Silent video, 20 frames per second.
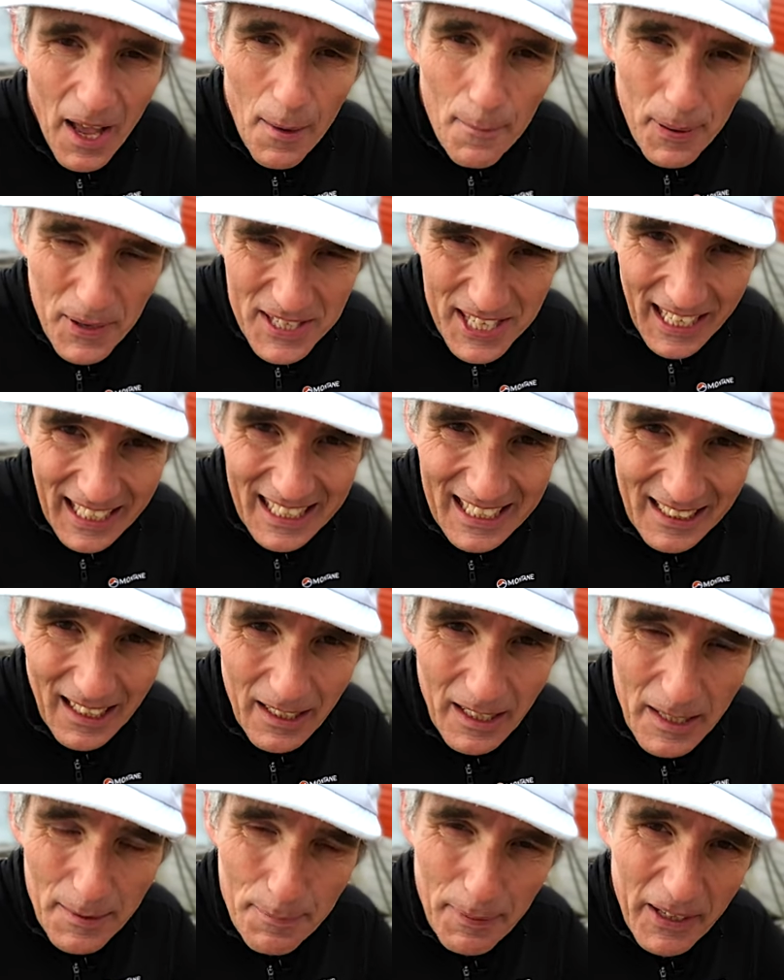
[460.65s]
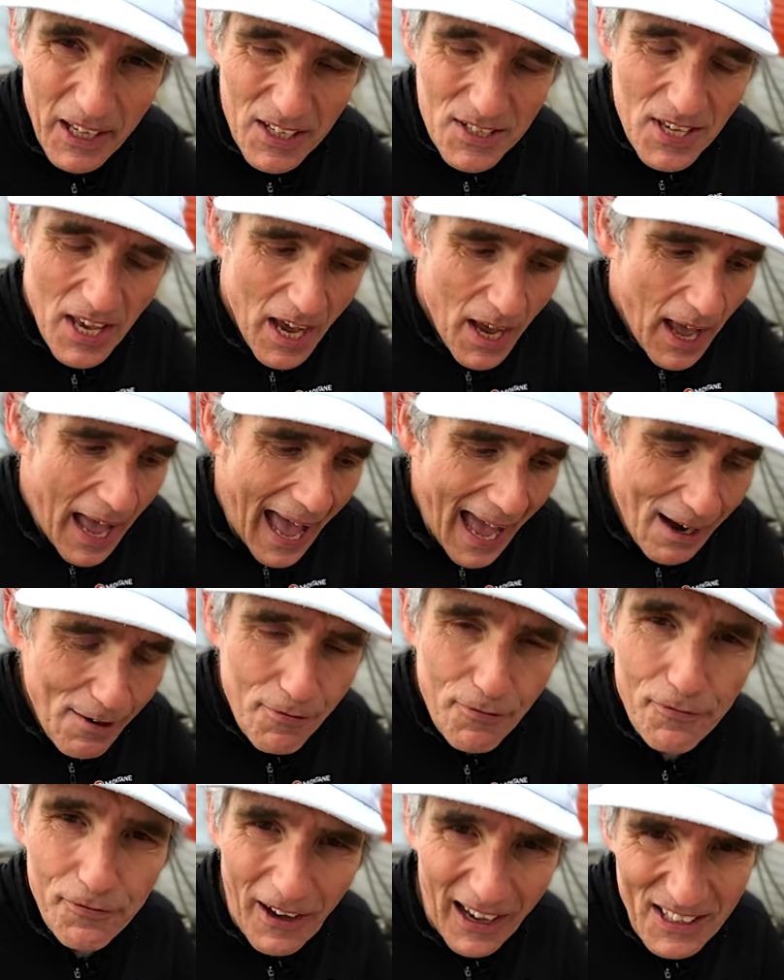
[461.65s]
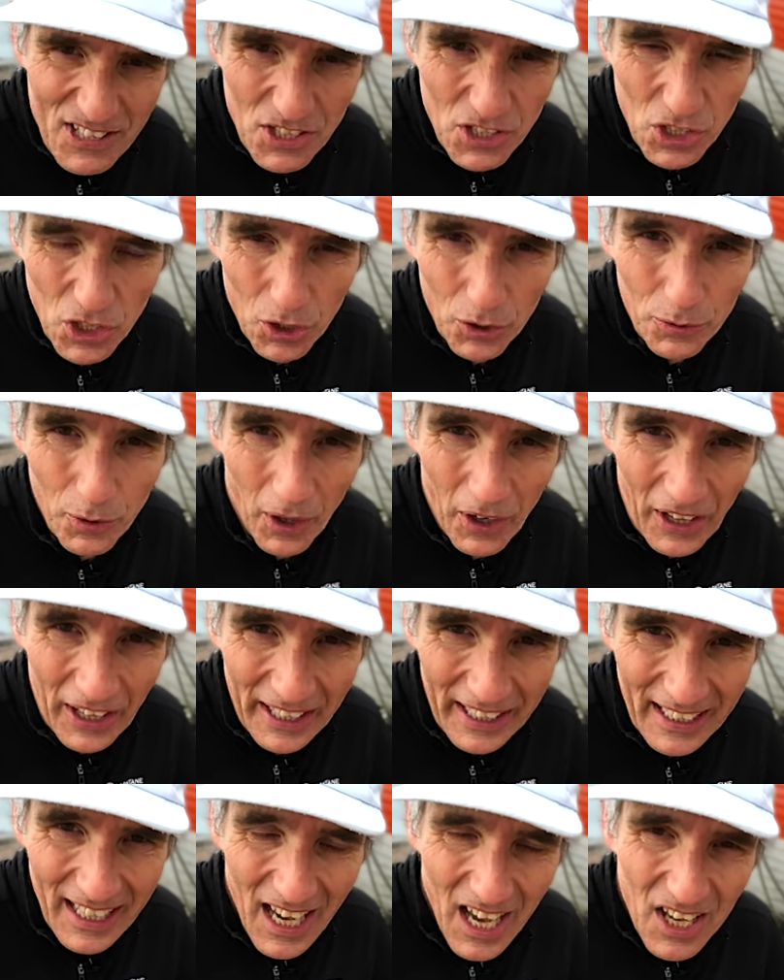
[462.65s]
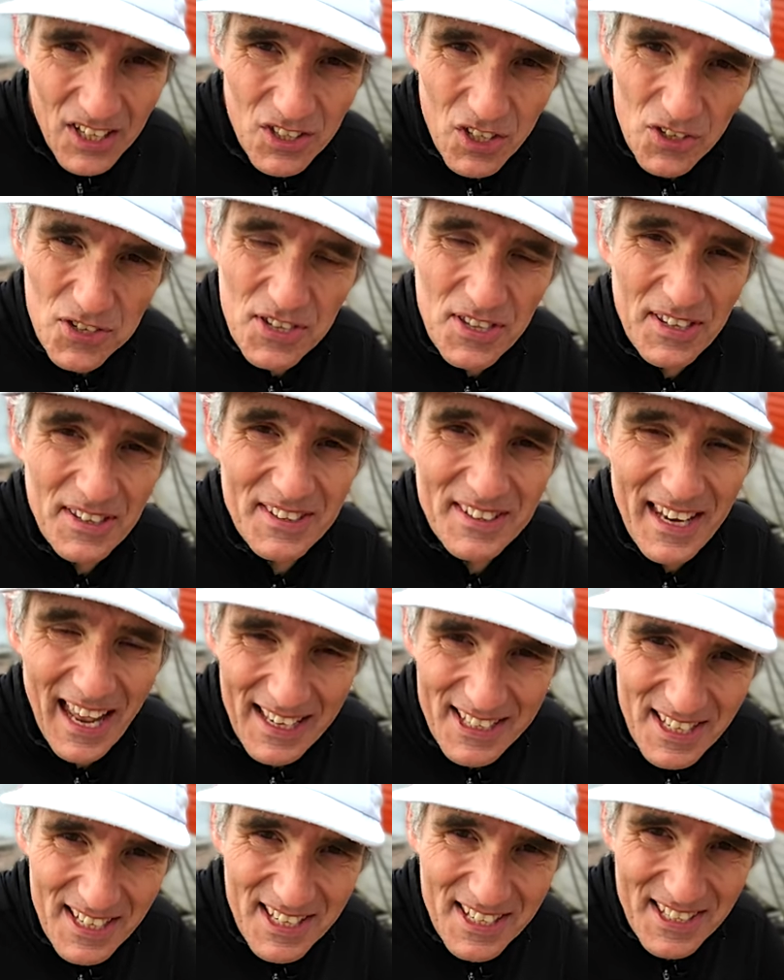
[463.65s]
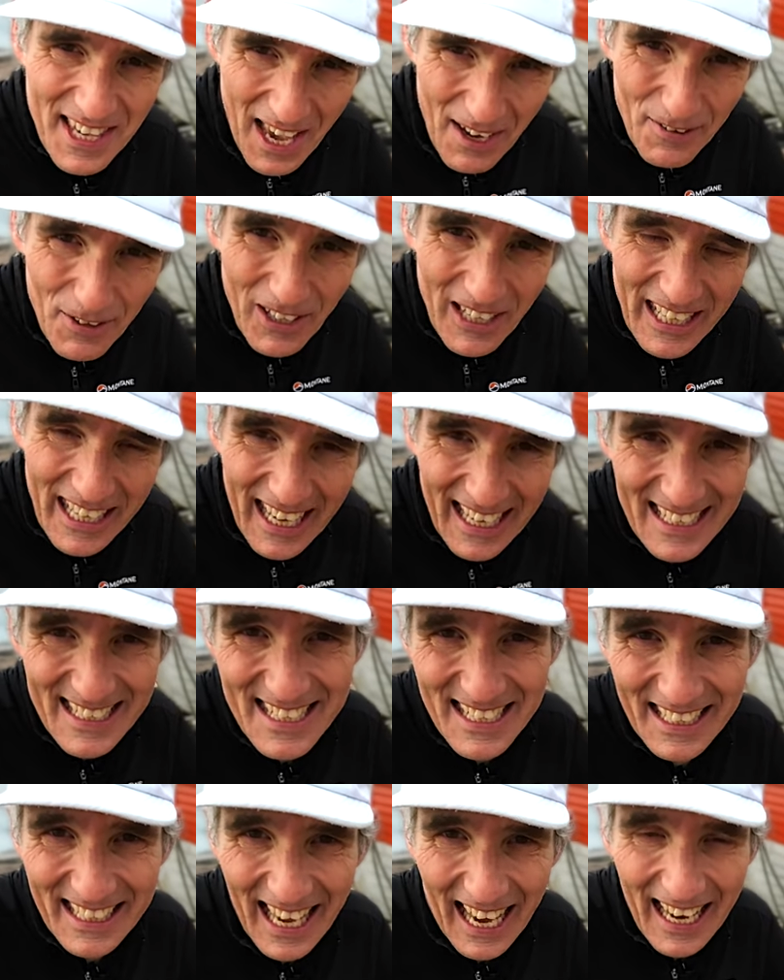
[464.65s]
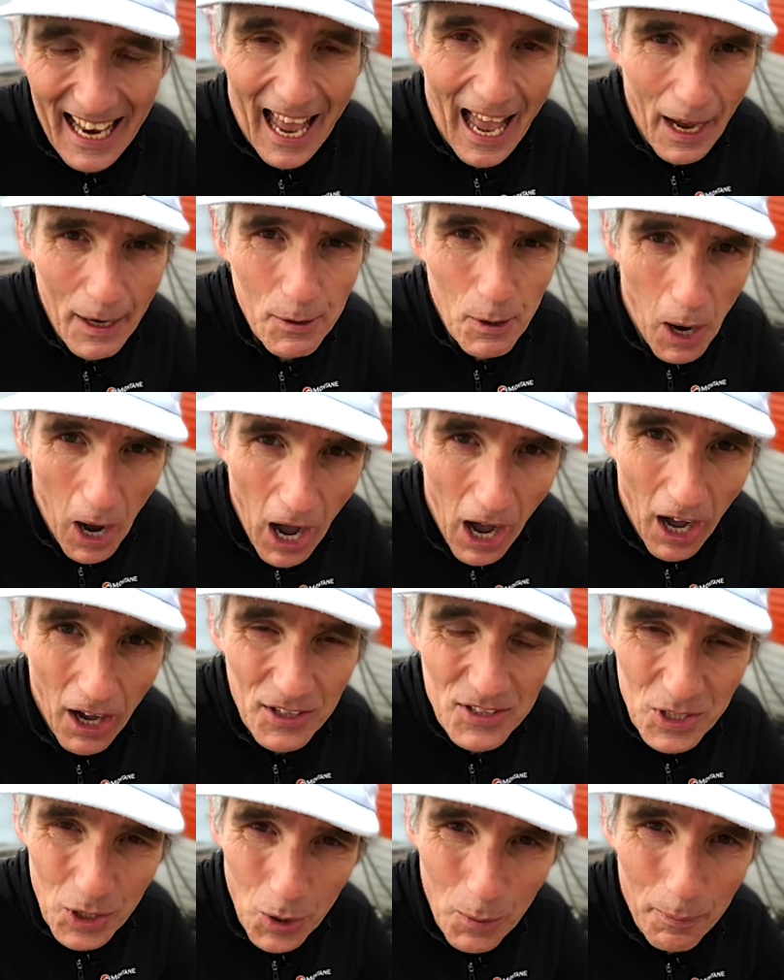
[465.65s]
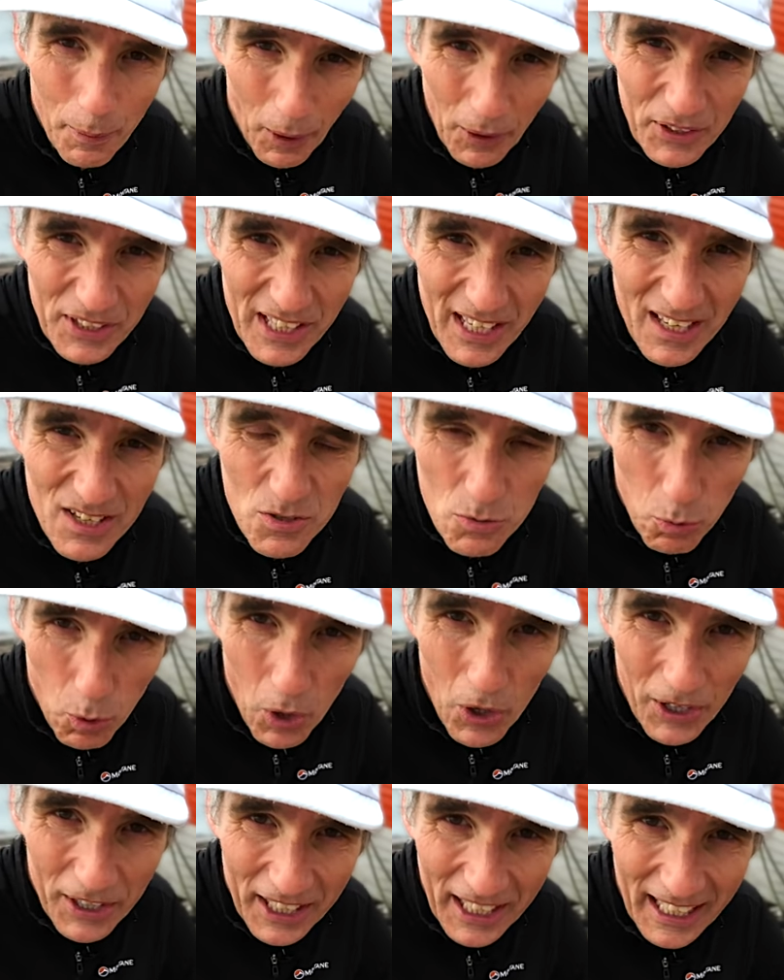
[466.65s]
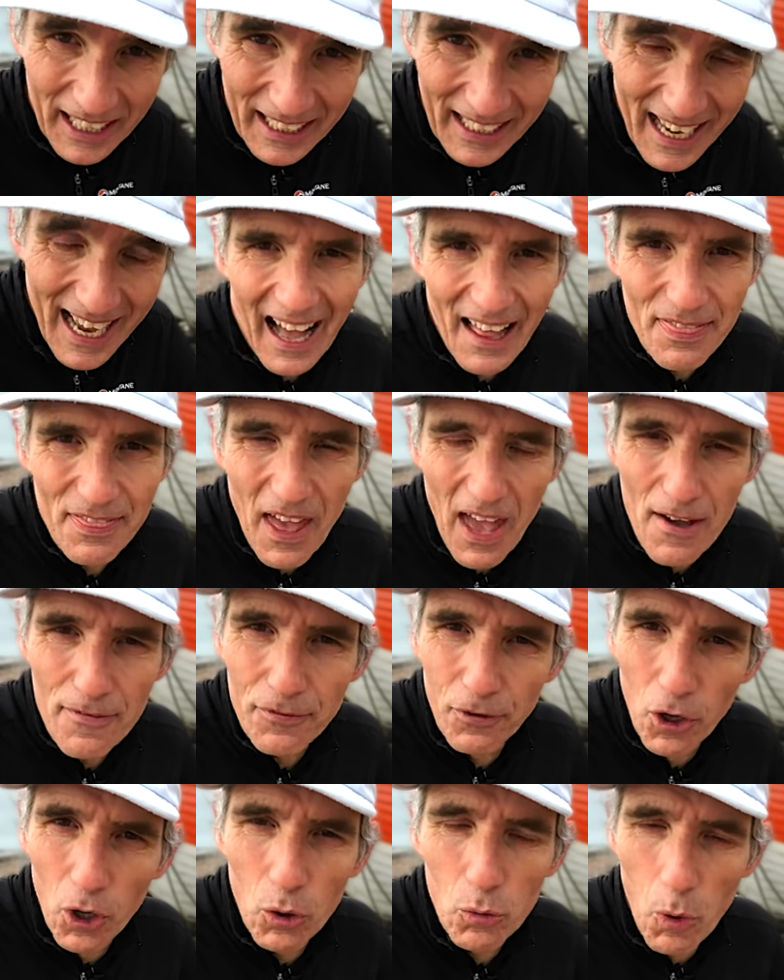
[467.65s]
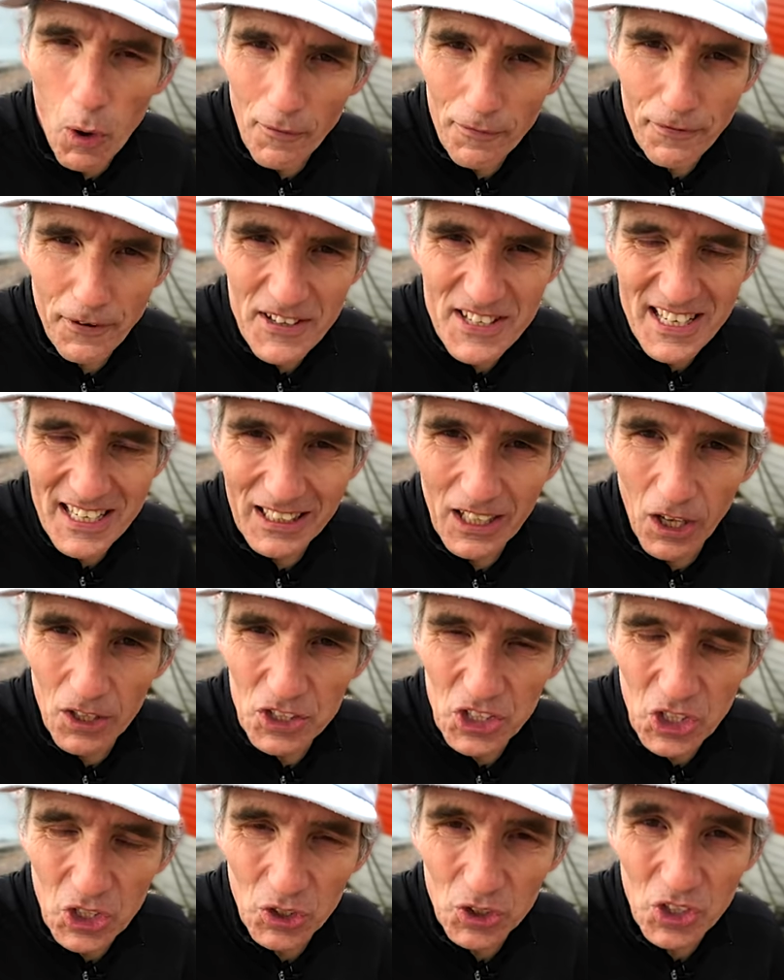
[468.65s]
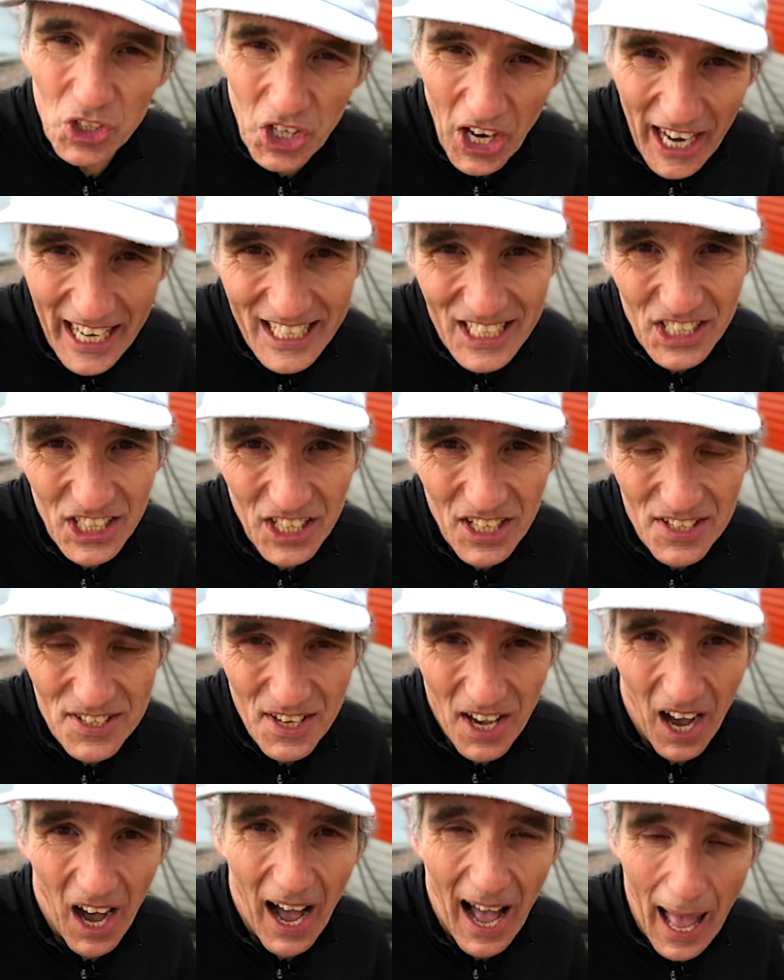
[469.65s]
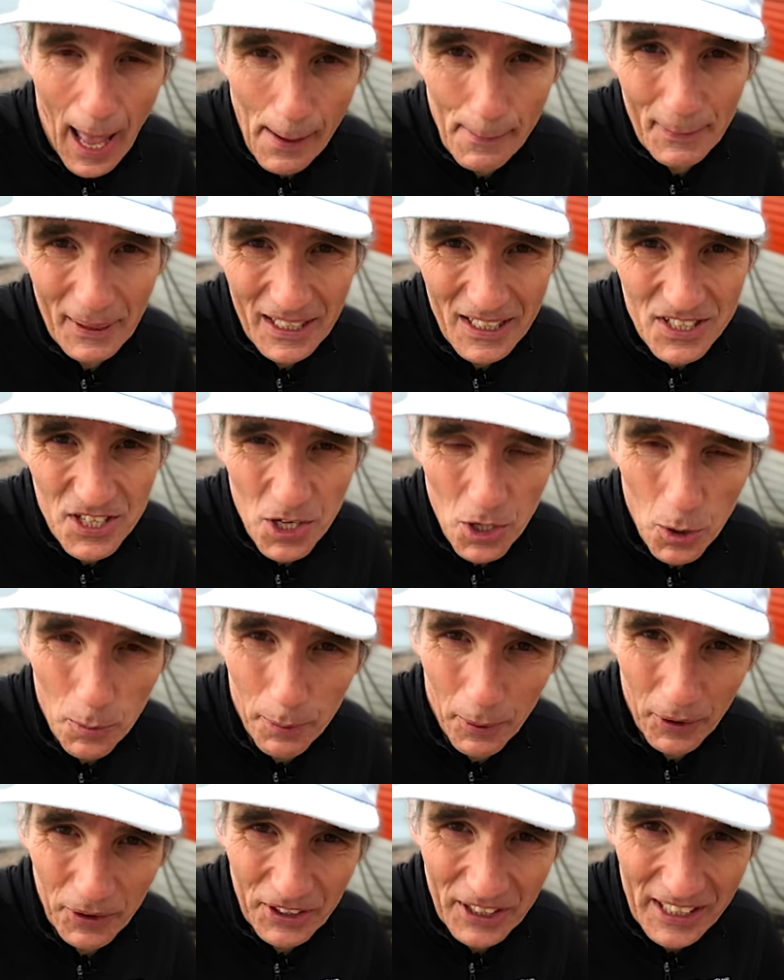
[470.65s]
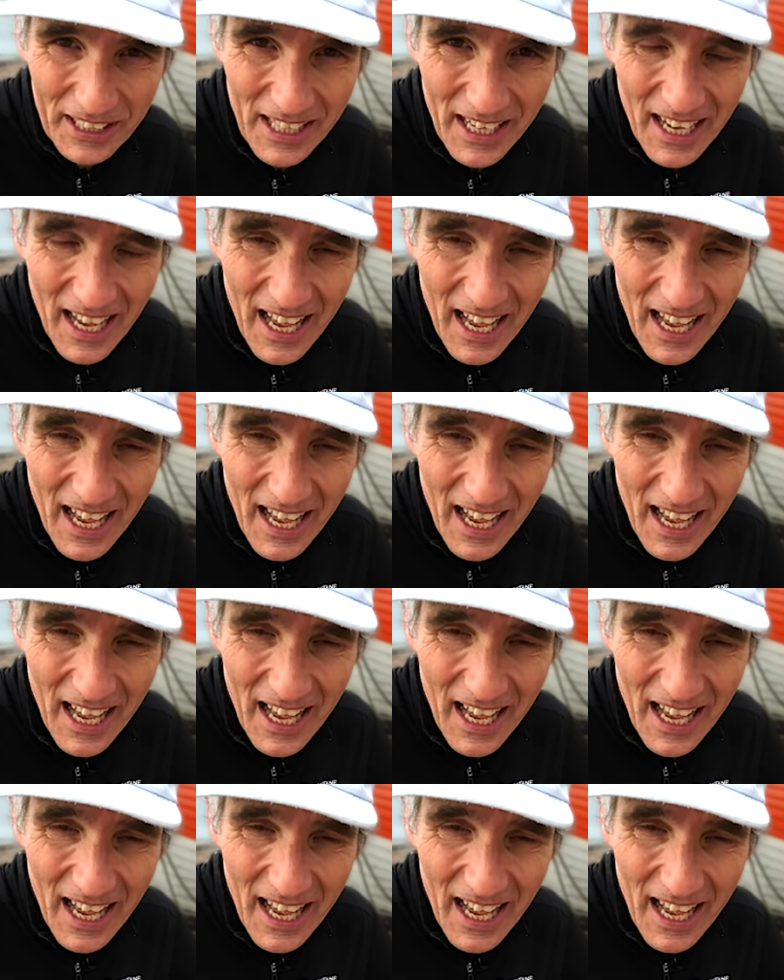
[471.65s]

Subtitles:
particularly, because how fast you're running doesn't necessarily indicate how hard your body is working, and therefore what physiological changes are happening to your body.